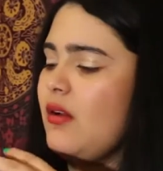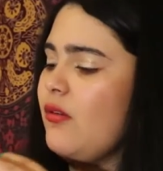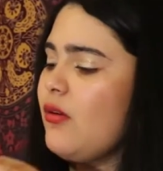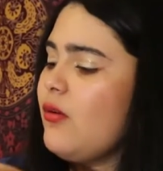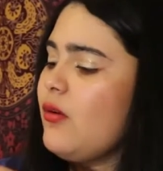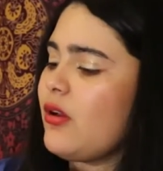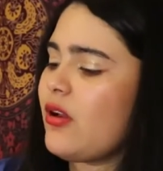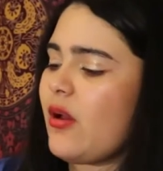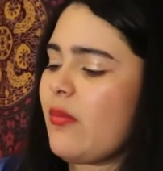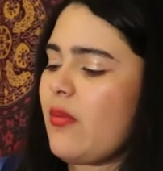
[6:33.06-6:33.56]
We
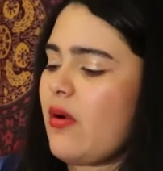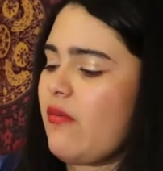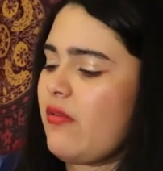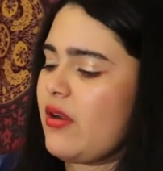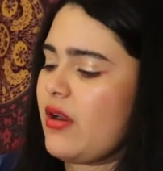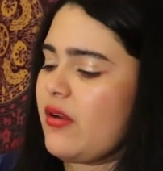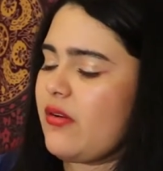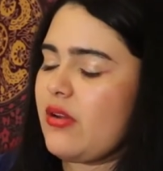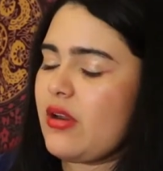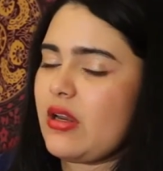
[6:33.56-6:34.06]
will come up
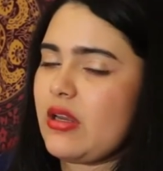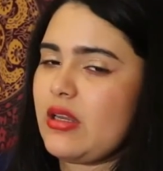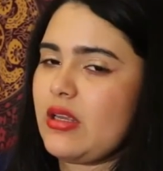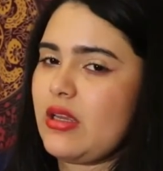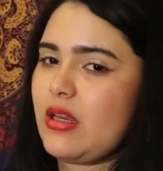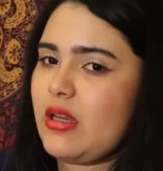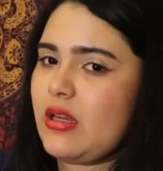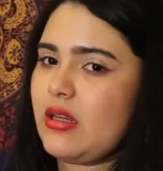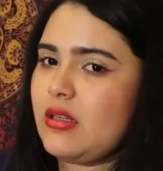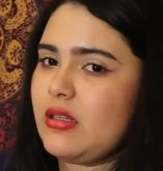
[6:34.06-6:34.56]
with a good
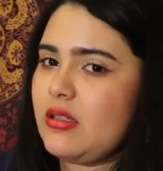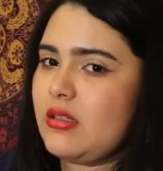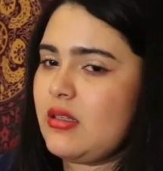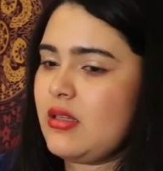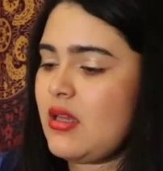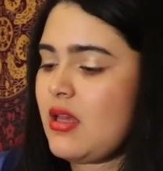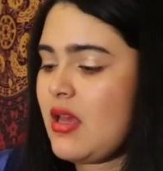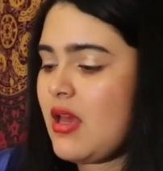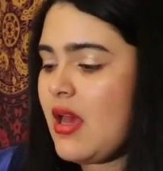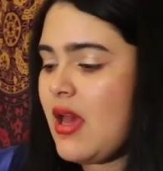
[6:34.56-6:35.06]
idea.
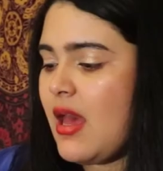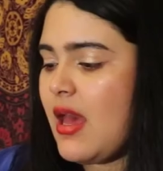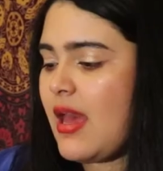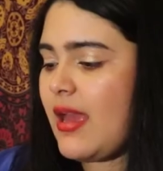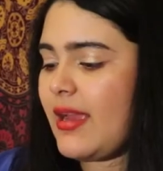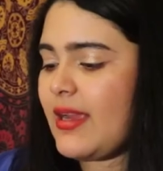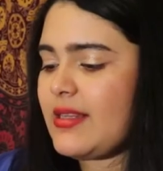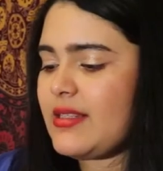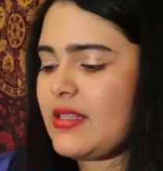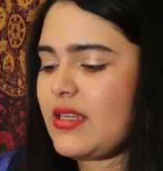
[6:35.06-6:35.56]
Yeah.
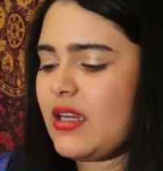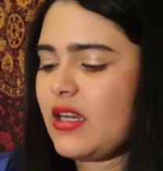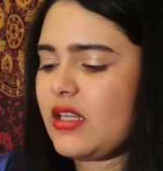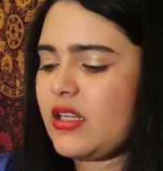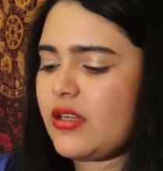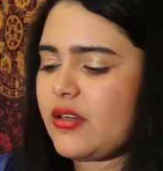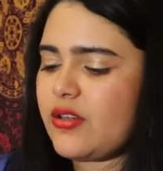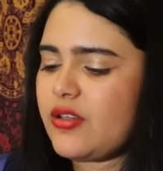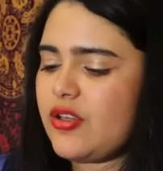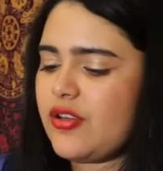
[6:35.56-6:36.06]
And I see a
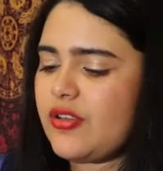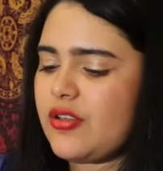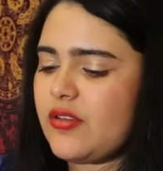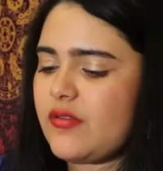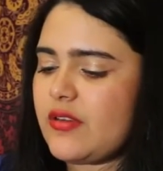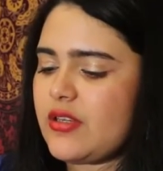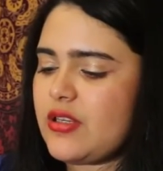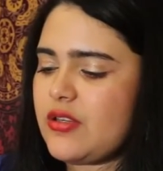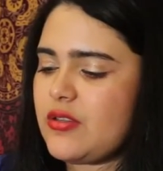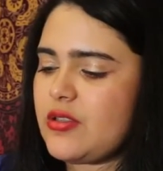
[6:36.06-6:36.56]
lot of
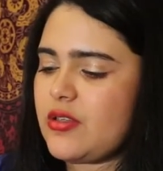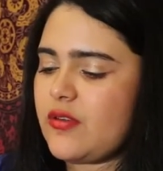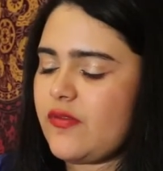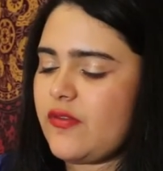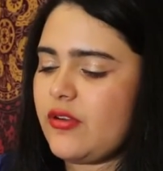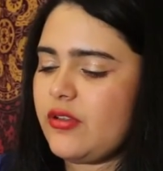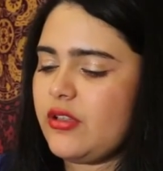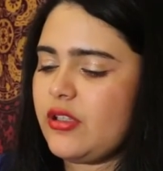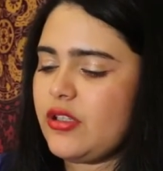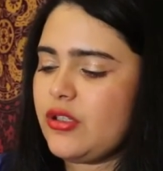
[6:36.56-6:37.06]
YouTubers use it
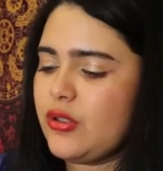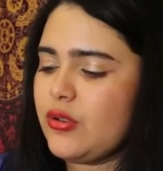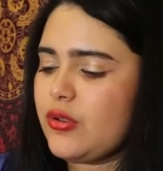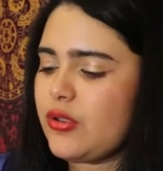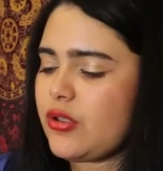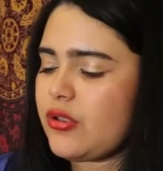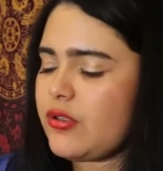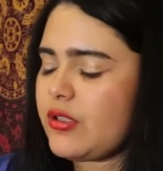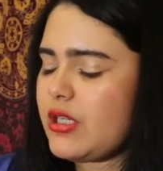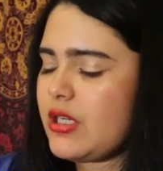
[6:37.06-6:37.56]
for their
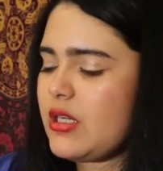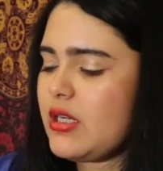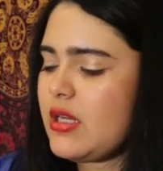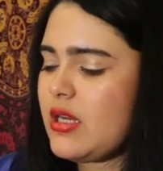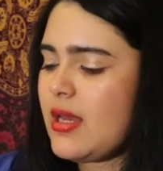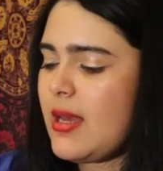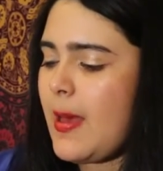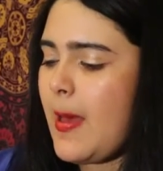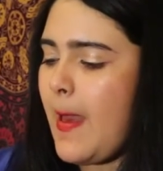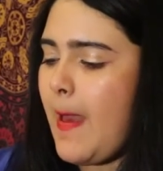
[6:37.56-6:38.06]
jewelry,
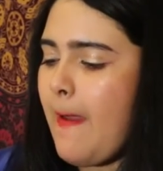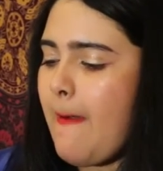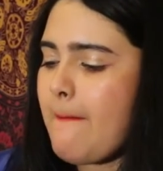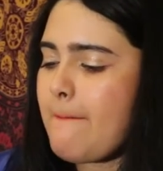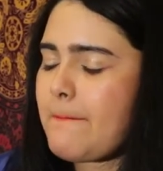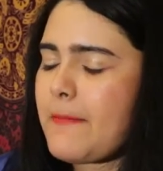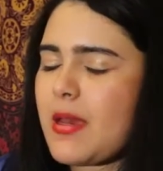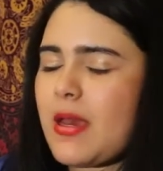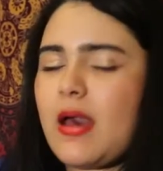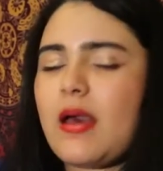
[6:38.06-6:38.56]

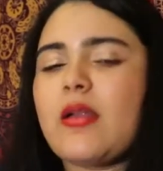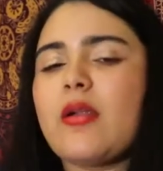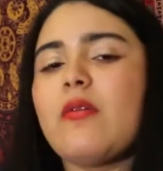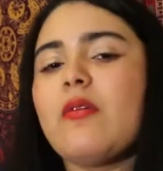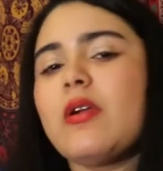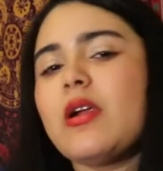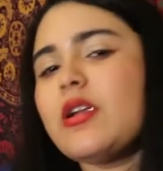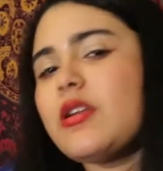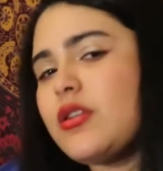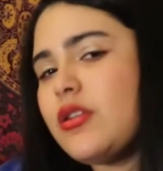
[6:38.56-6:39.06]
but I don't
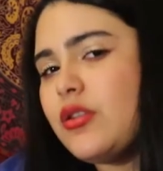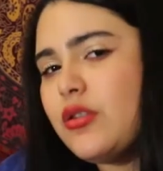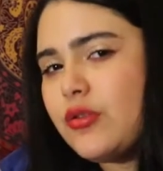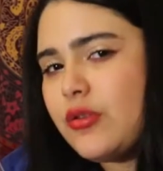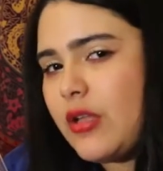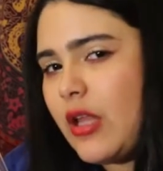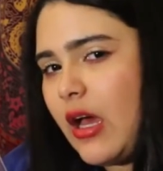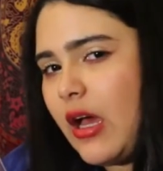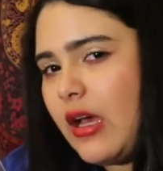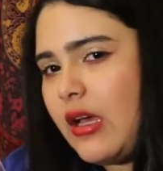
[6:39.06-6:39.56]
wanna
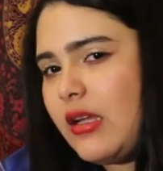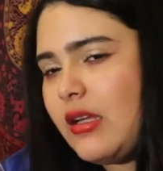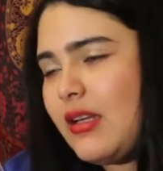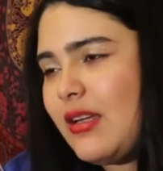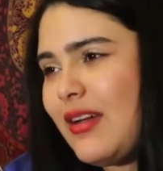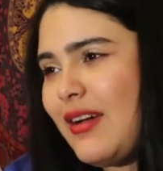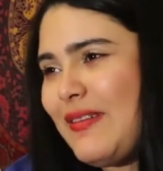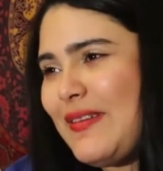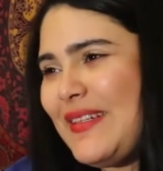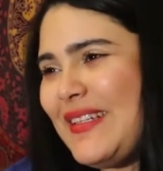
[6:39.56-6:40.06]
do that.
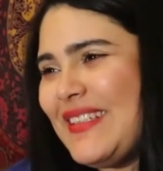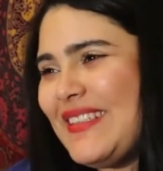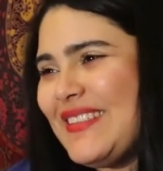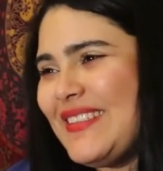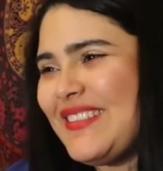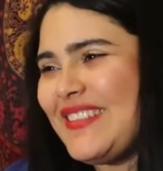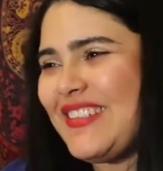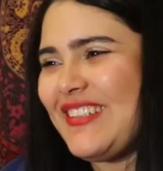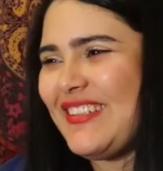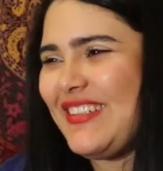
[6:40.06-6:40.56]
I wanna
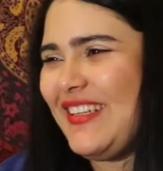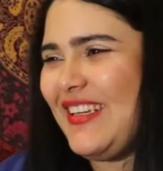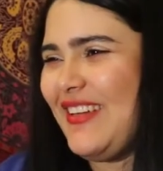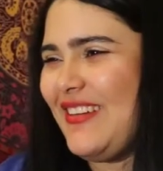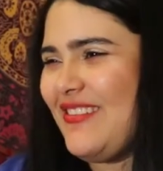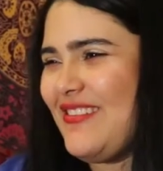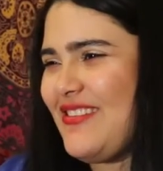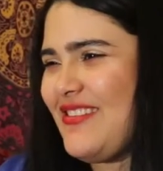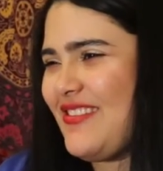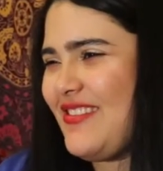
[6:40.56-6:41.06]
do something
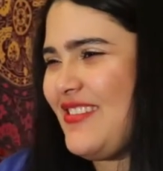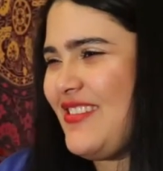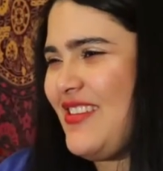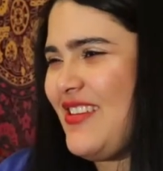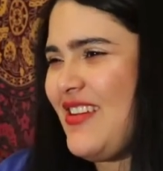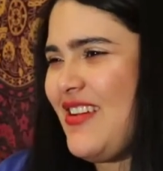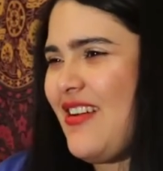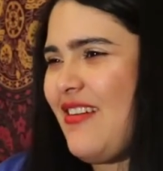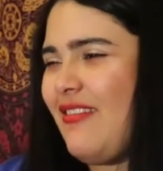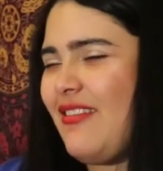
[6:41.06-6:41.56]
else.
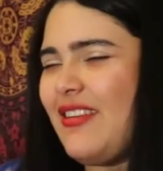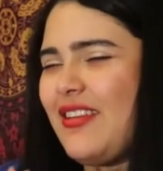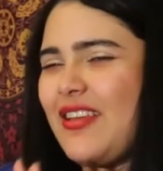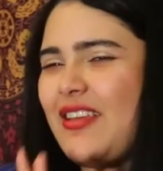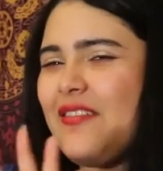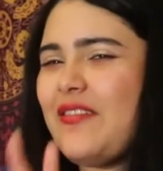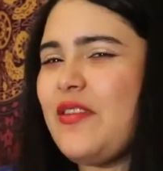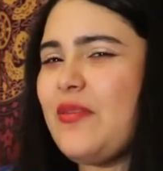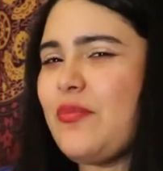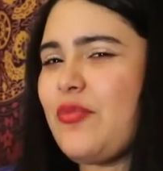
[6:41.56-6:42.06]
I wanna
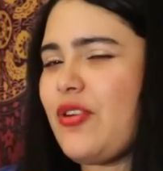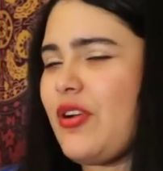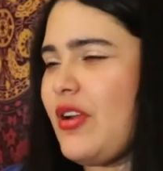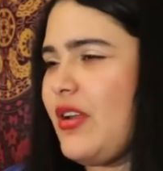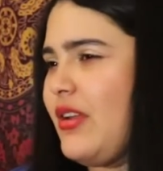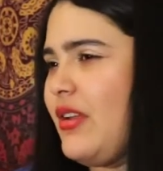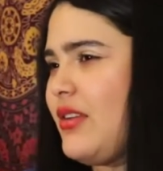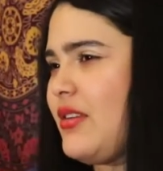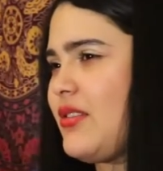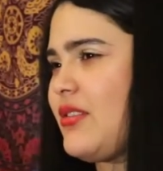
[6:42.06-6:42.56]
give you more
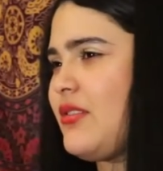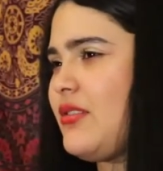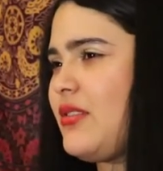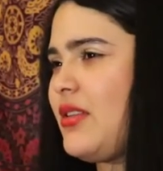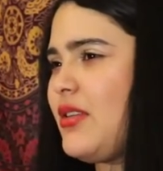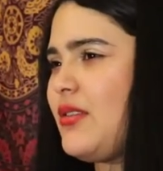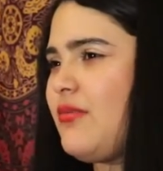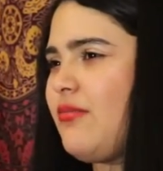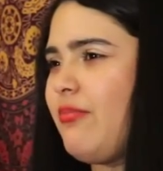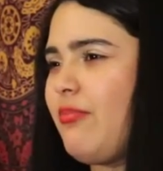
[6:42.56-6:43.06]
ideas, because
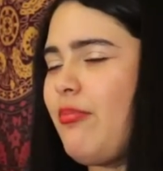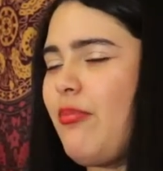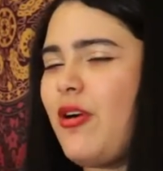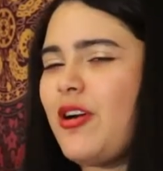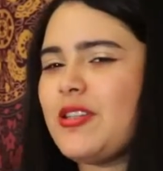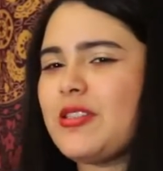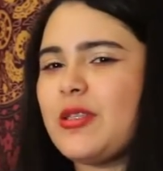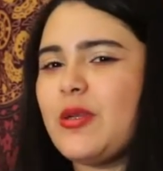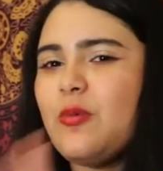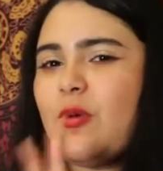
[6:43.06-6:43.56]
that's
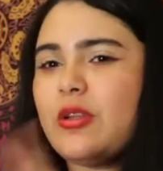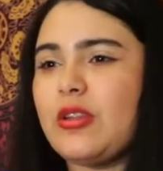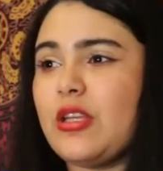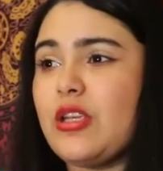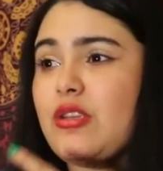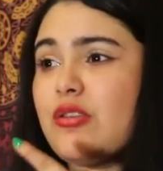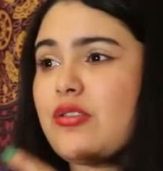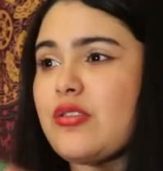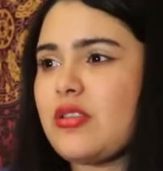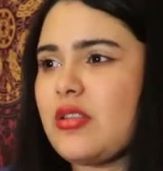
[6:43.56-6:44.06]
mostly what they
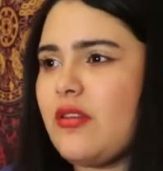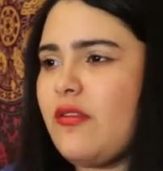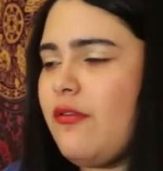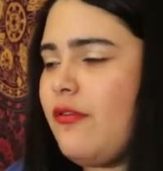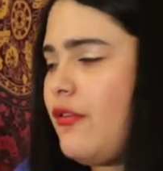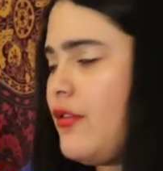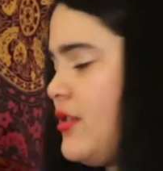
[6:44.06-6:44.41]
use them